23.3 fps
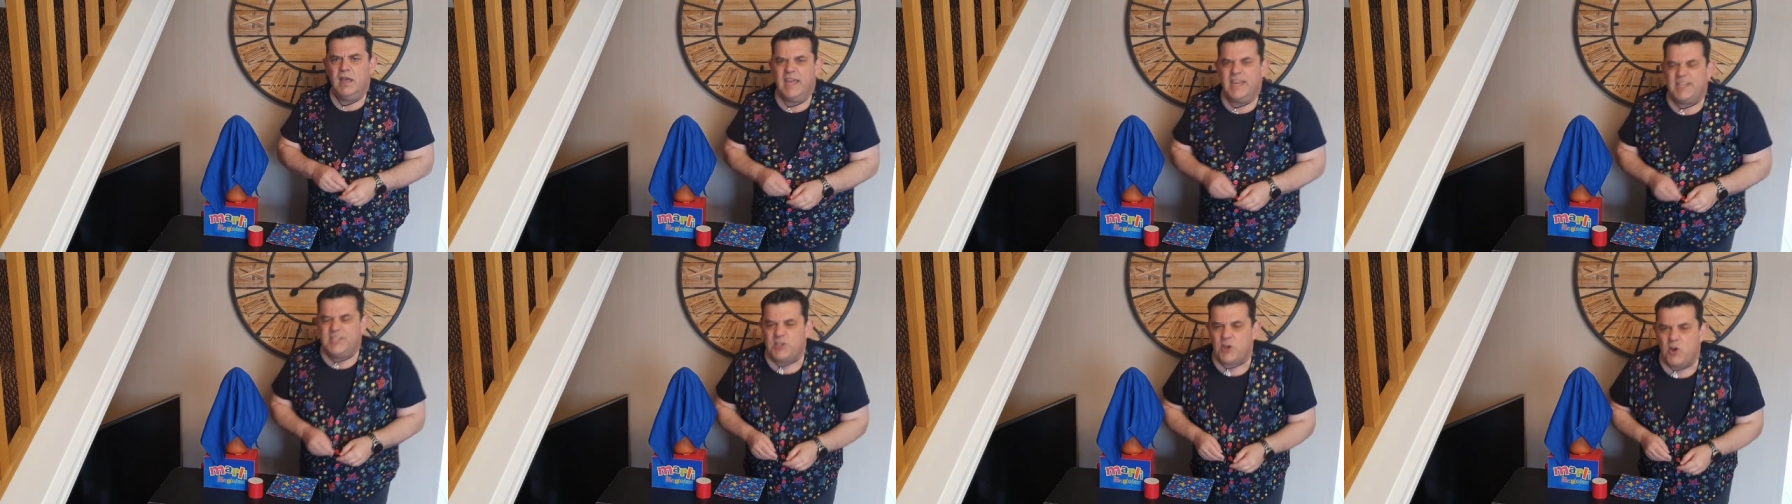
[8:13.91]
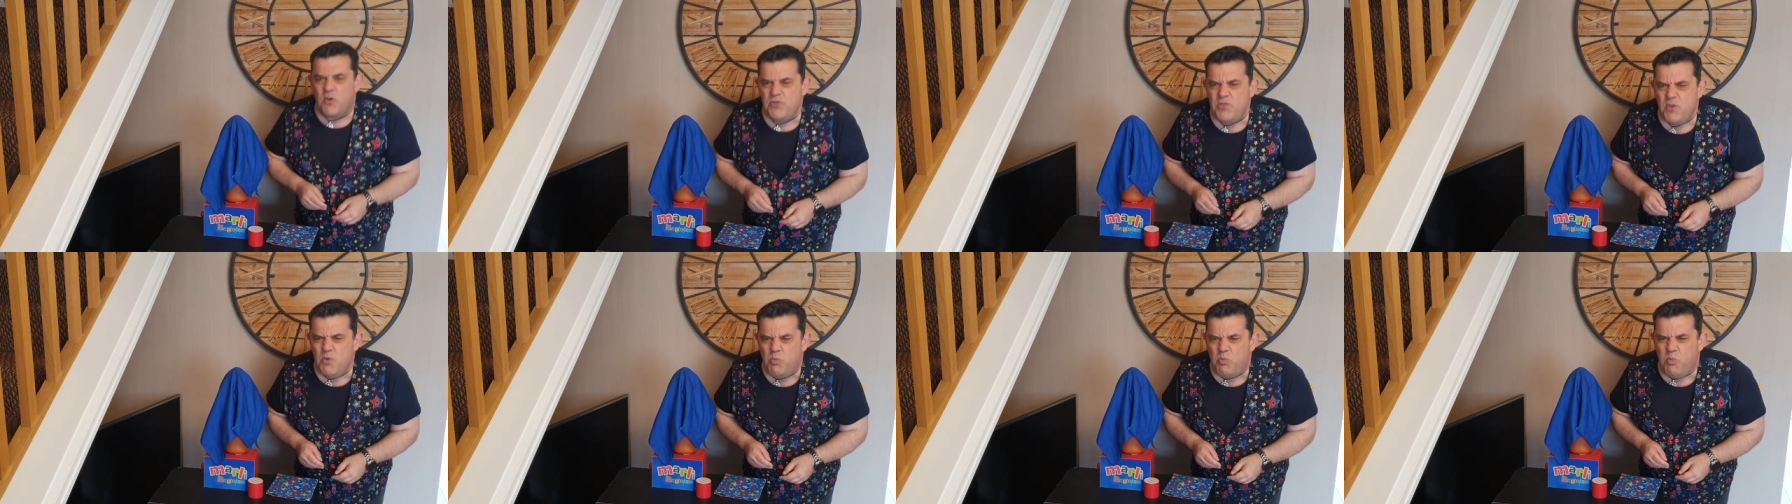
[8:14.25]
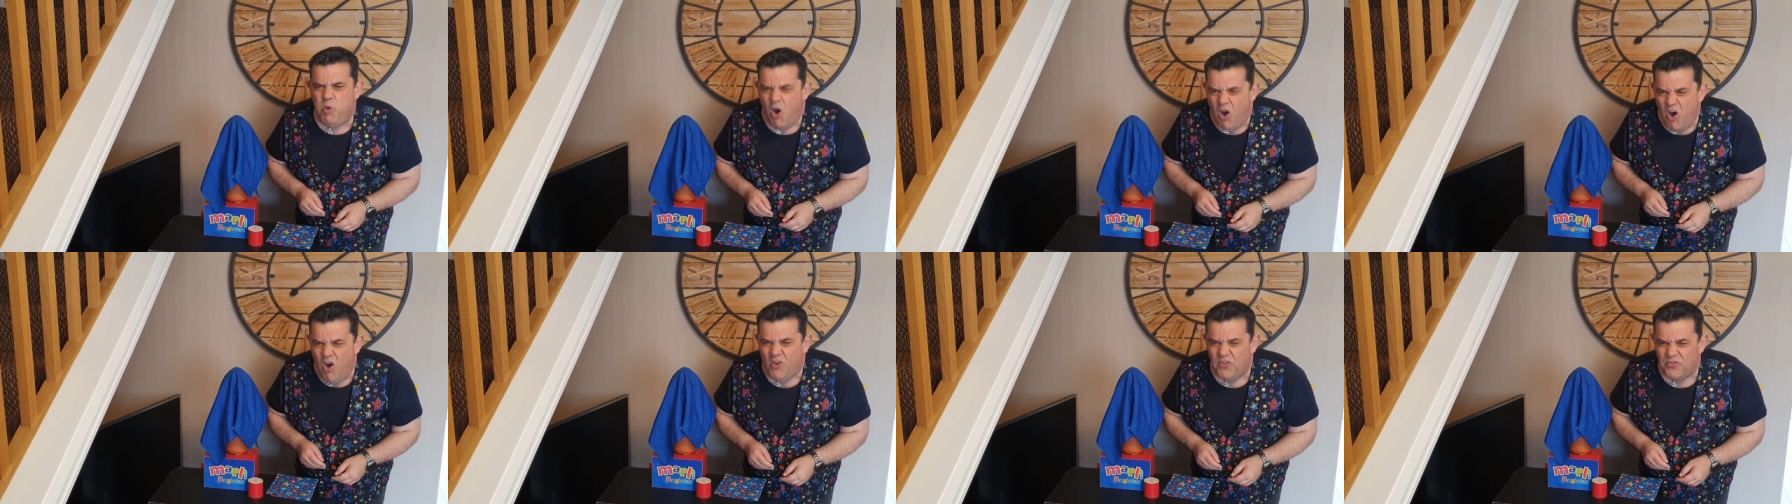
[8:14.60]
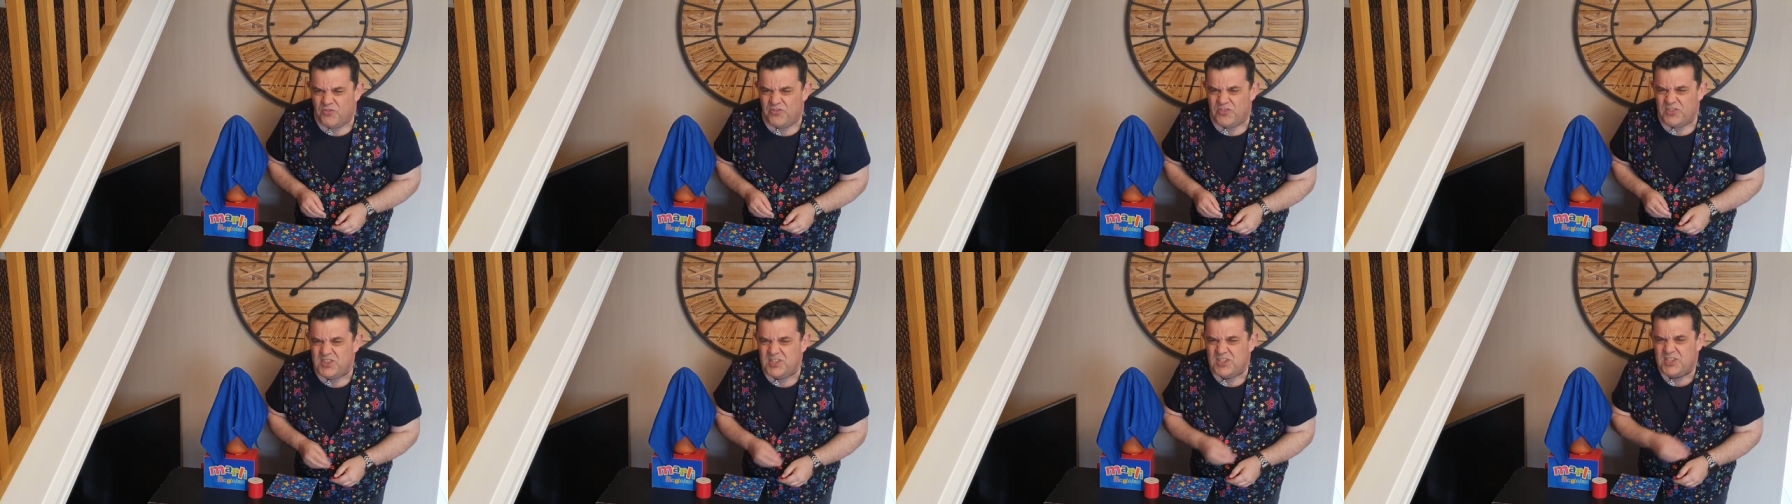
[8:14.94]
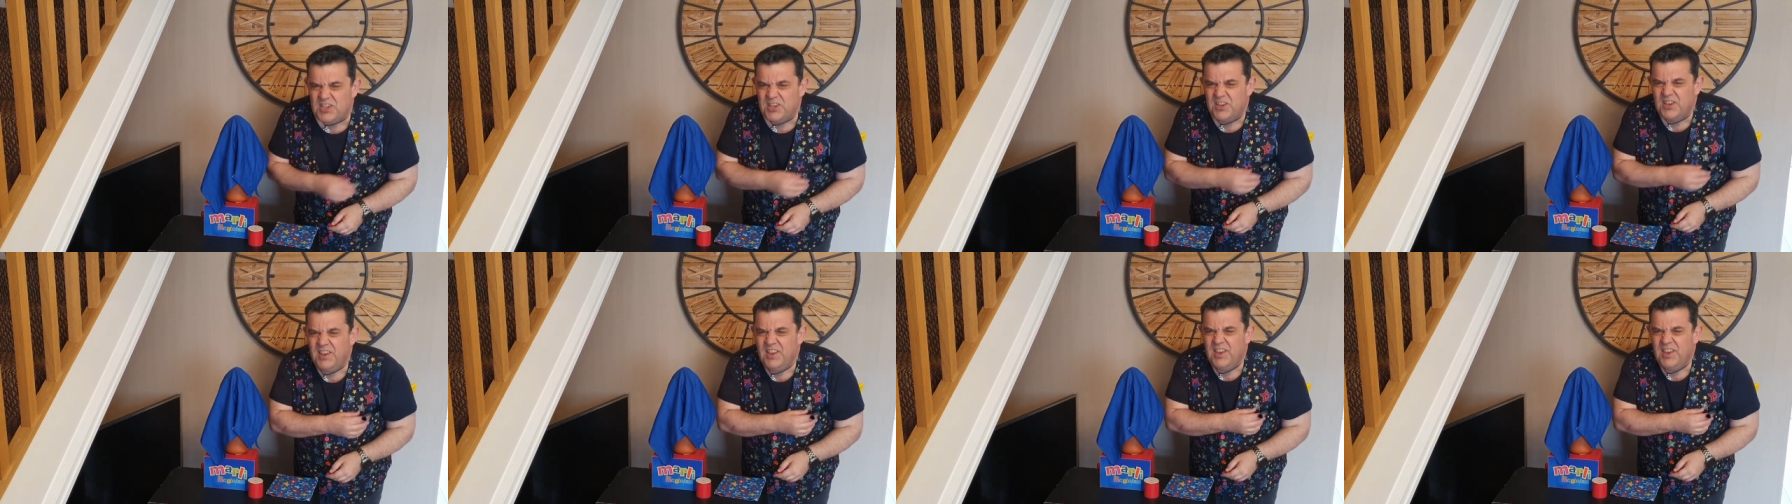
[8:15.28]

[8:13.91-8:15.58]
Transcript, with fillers: It's on the wand.